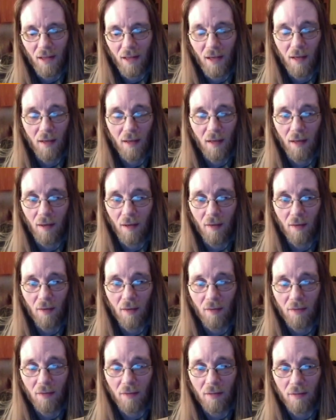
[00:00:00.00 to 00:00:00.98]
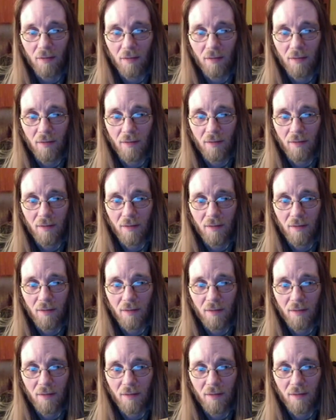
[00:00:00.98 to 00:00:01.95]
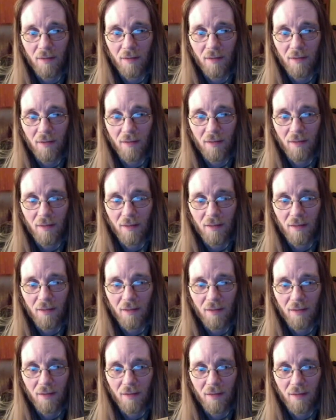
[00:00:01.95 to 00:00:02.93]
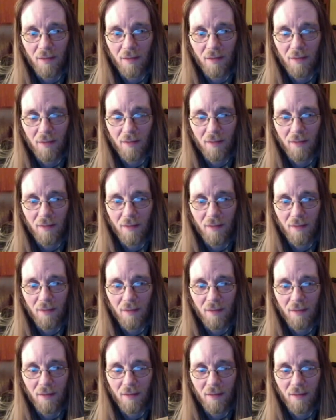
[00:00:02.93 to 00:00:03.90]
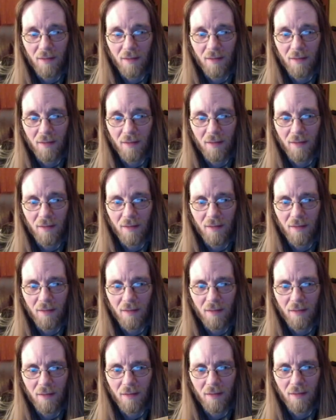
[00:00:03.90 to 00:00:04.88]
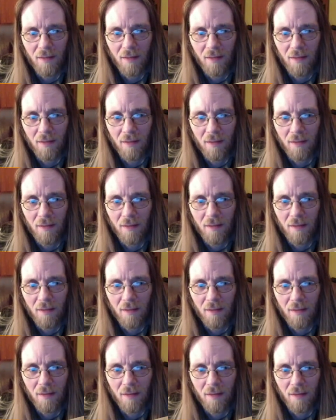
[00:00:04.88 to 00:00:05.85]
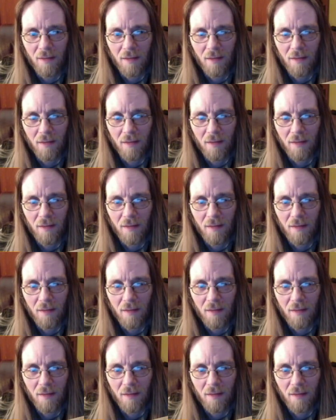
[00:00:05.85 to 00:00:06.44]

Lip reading: The person shown says nothing.